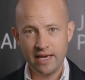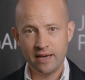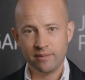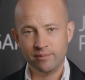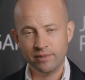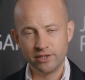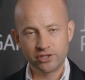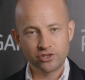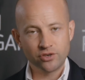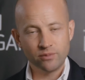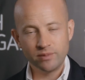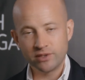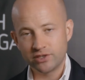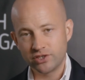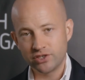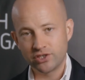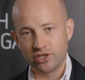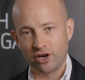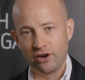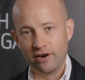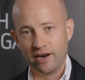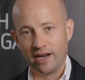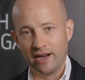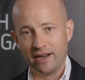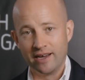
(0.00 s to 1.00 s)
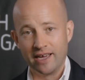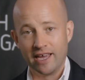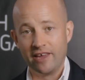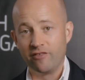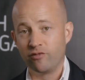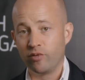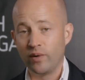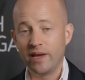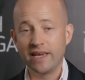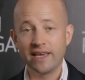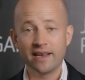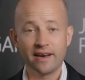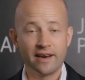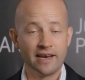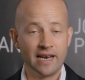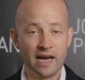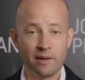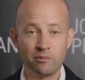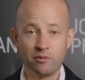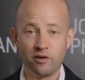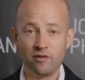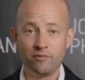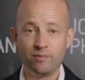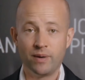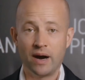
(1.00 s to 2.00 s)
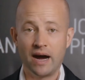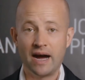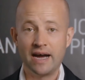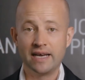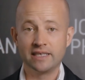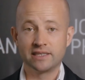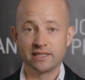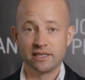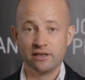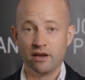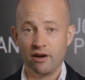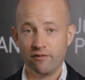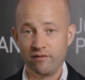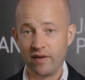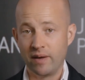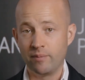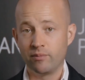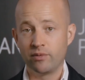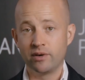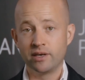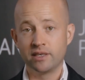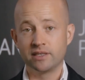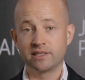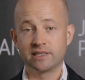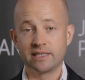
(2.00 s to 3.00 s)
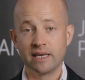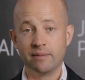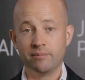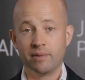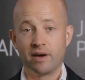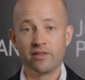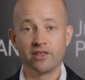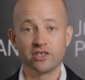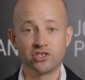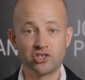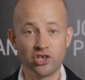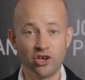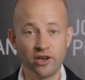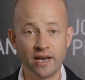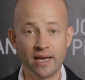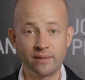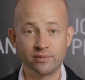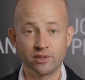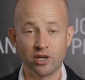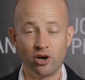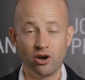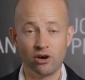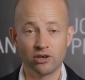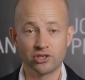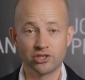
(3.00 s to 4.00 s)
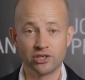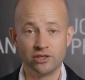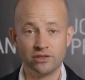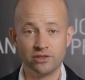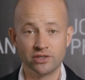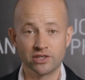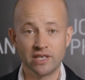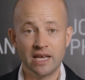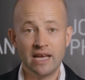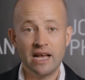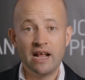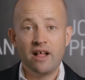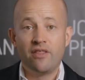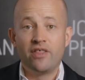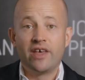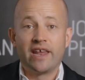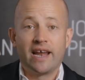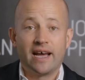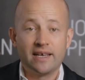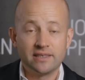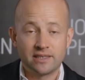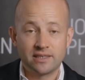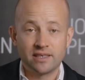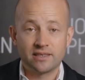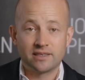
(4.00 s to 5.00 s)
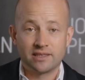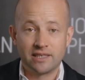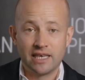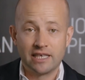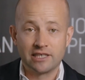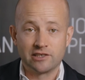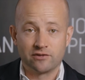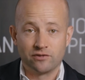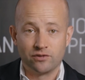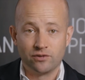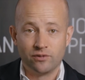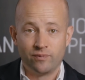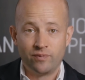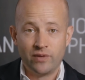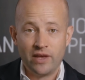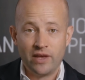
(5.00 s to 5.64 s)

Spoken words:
Mr. and Mrs. Owner, if we get a number of buyers in November and December that turn up to auctions that aren't successful,